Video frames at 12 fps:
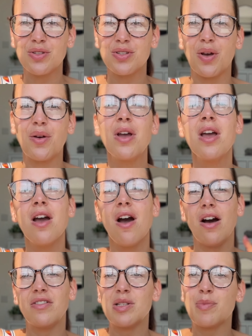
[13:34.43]
So
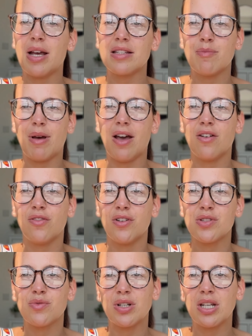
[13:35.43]
I've just packed a bag for
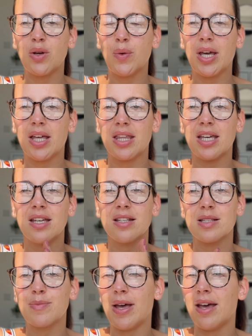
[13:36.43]
us really quickly,
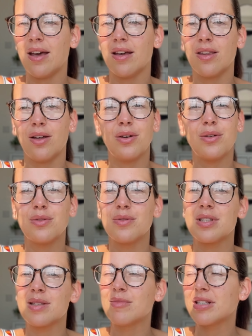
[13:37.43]
spare
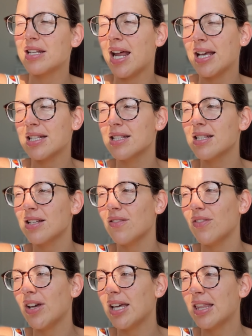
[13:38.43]
clothes and snacks and stuff
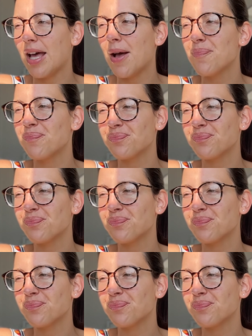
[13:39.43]
like that.